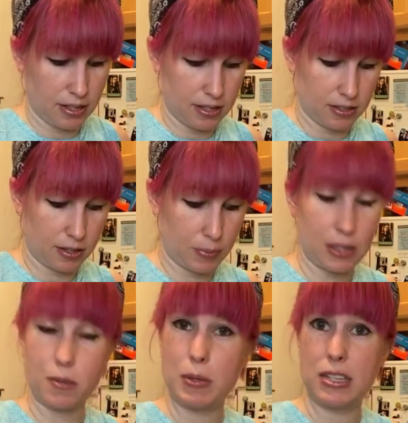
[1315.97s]
some of
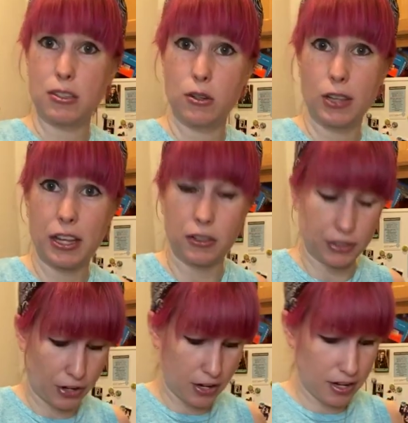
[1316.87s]
this pistou ladled
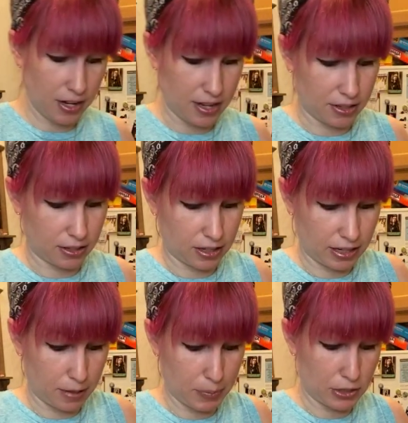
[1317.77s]
on, and they're going to
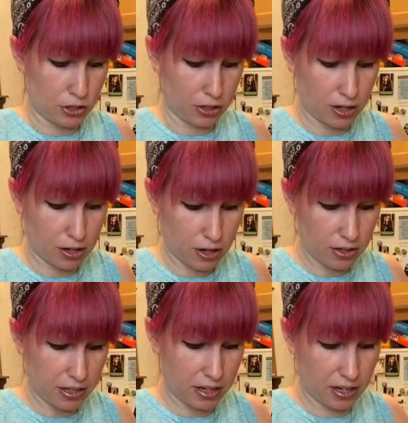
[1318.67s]
get a big chunk of
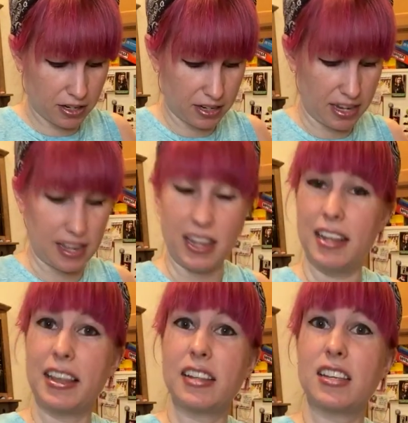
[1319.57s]
garlic,
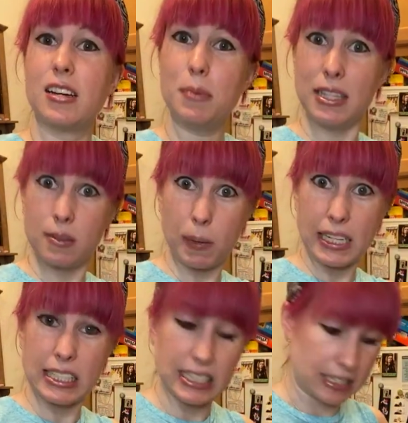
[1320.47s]
and that's going to be
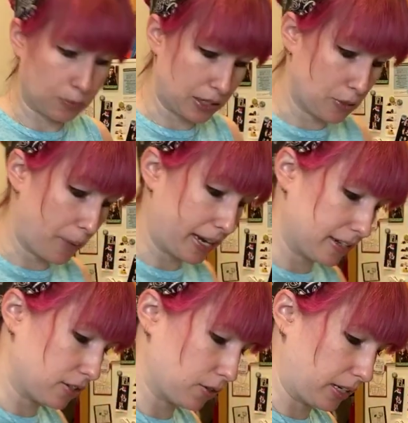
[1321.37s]
spicy when you bite
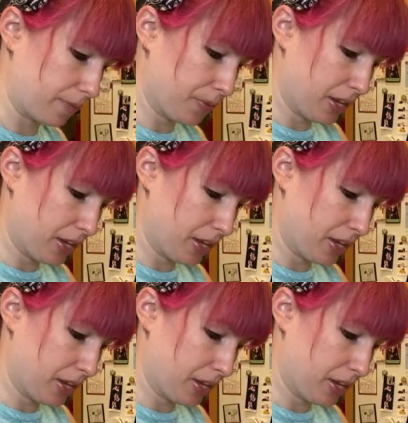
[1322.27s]
into it.